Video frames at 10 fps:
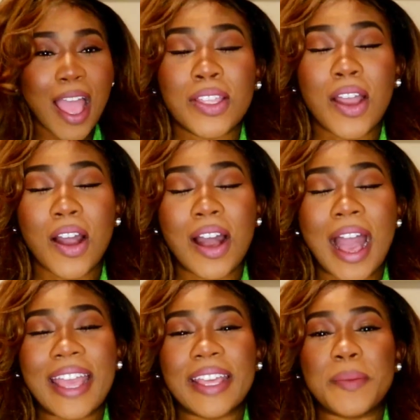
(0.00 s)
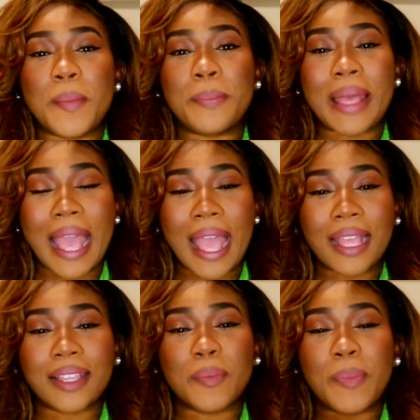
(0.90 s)
Y'all, I am
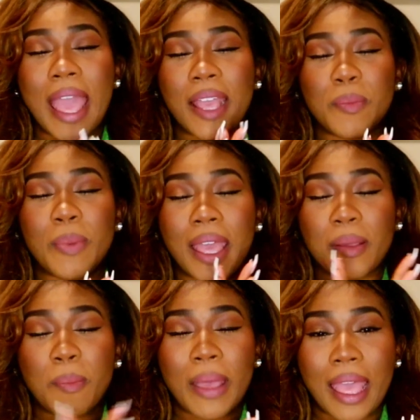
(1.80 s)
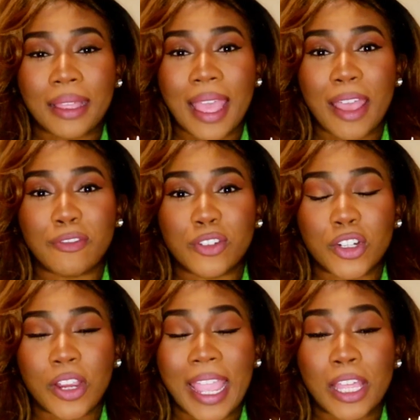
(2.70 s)
back
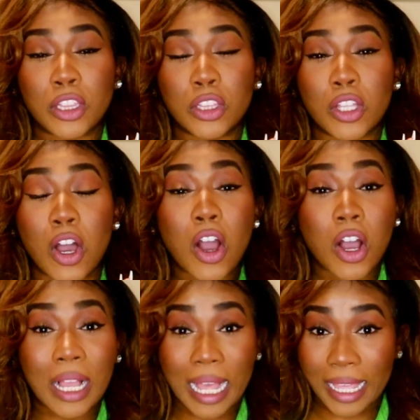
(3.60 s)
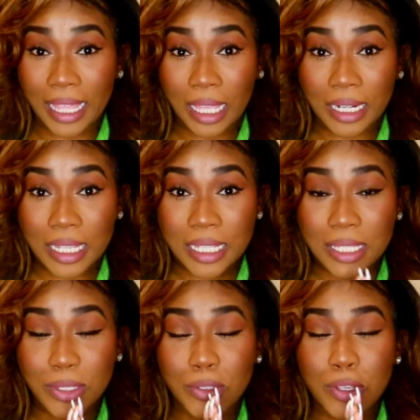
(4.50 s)
after a long
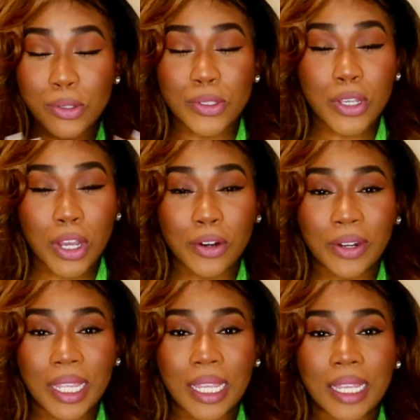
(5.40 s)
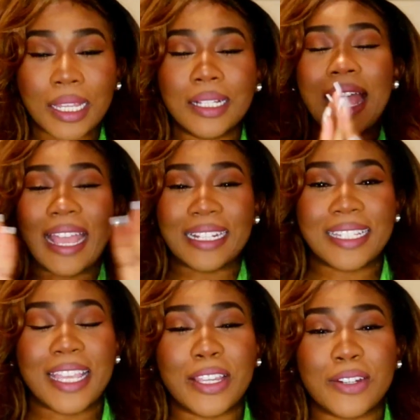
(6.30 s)
hiatus. So sorry. Had to
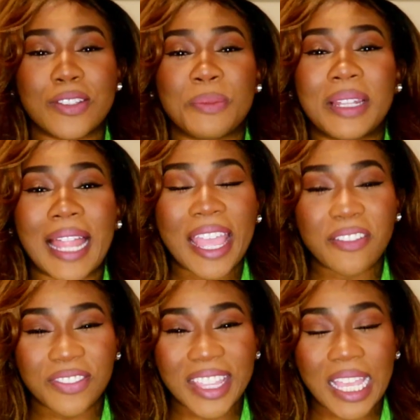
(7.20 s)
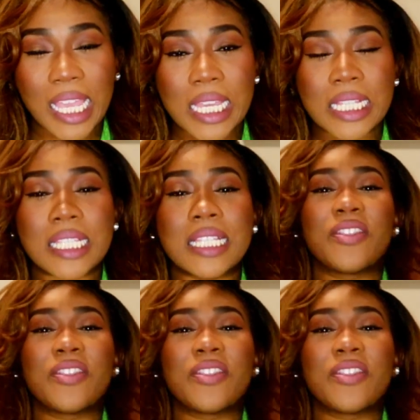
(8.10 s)
take care of some life things.